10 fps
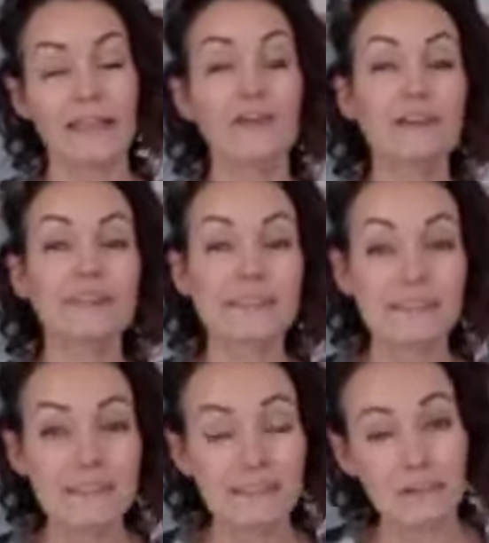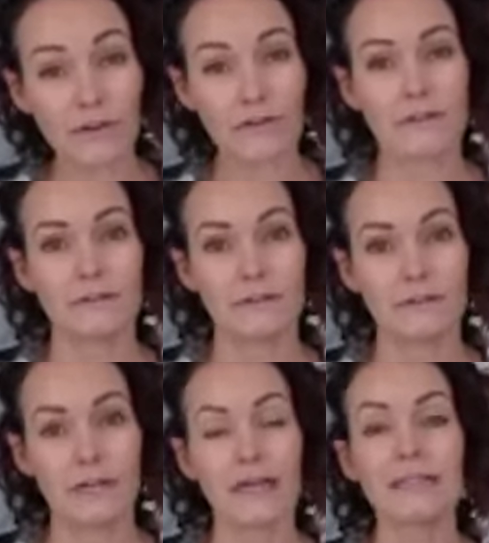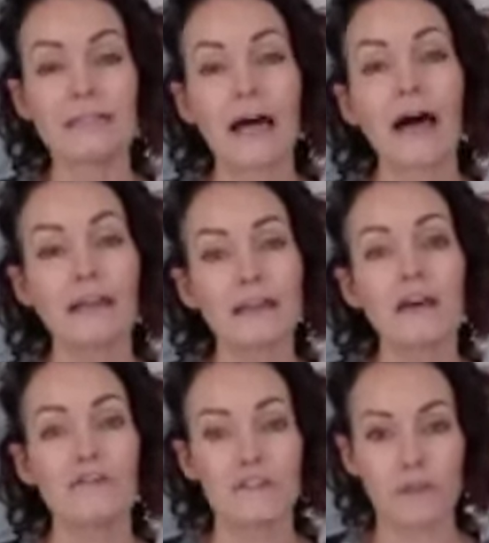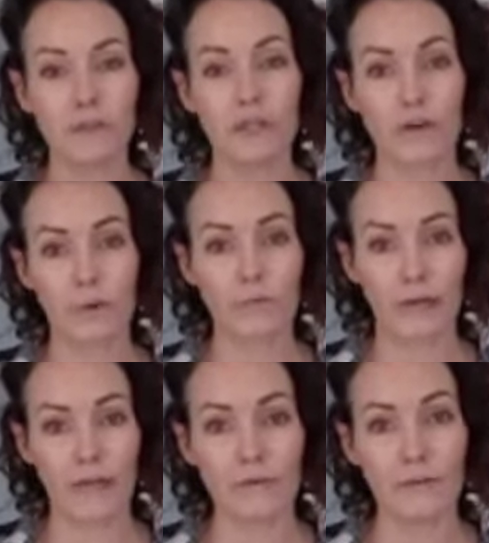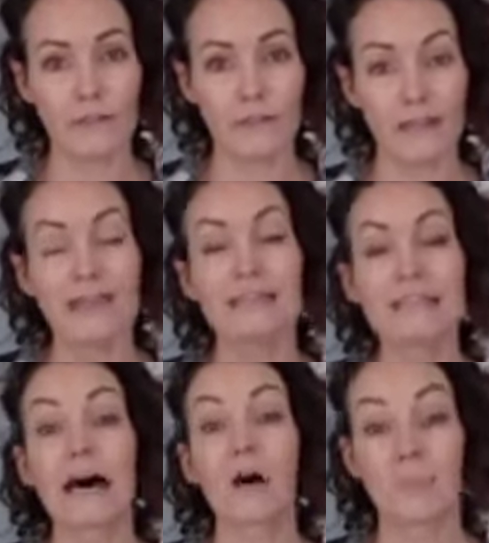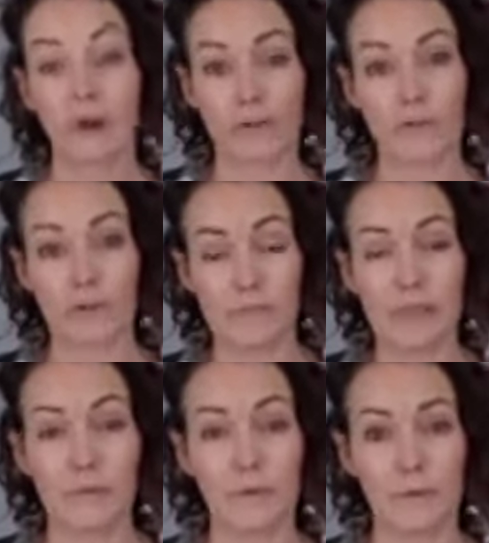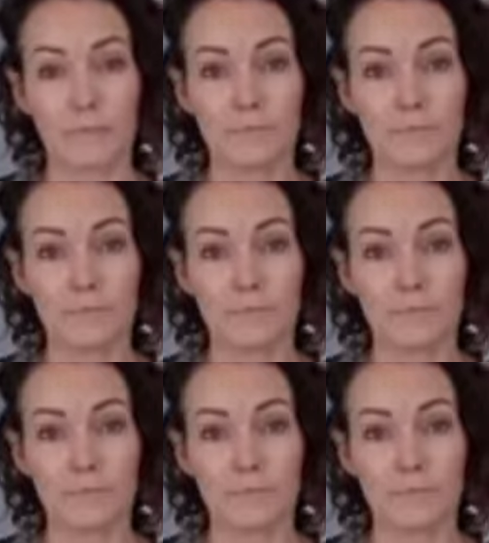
there is still not enough of you to go around to help all of those people.